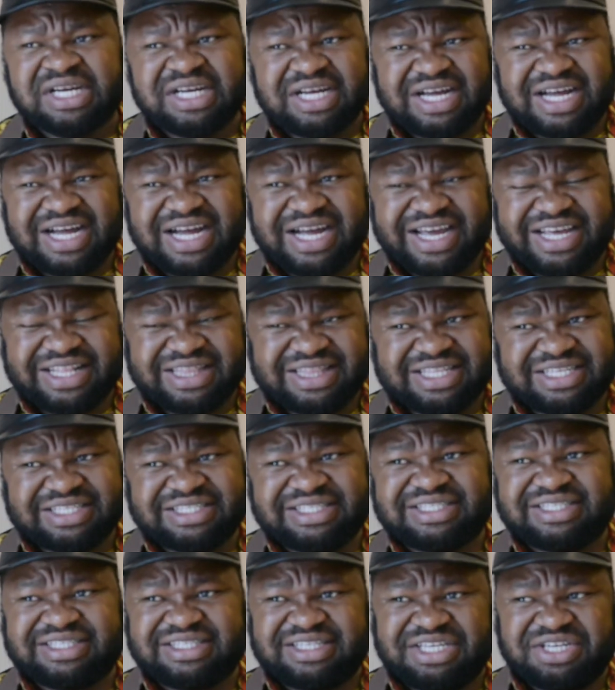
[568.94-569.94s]
And
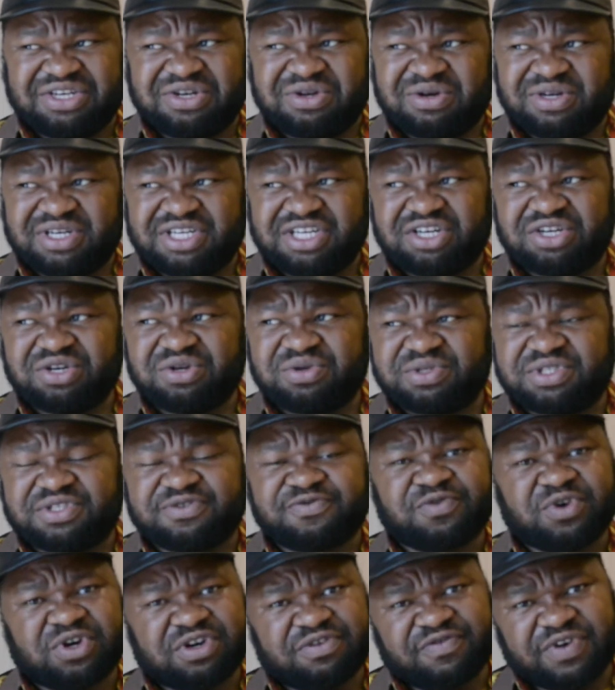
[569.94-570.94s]
this, you know, includes
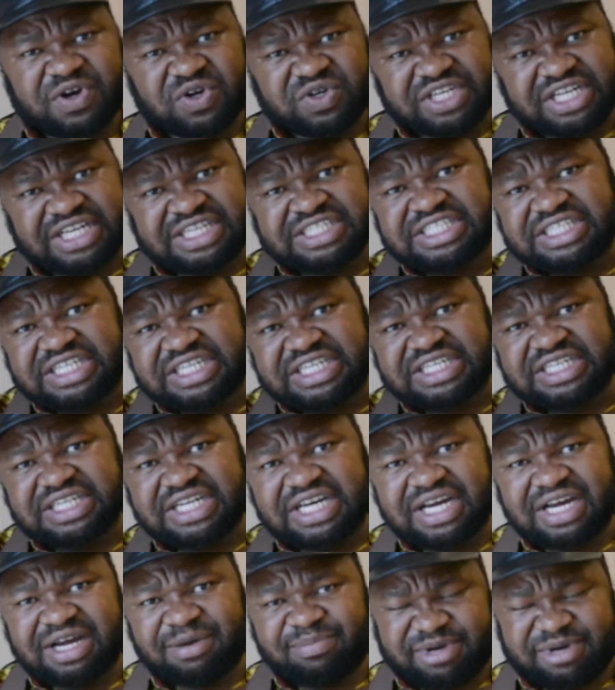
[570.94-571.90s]
Ford Foundation,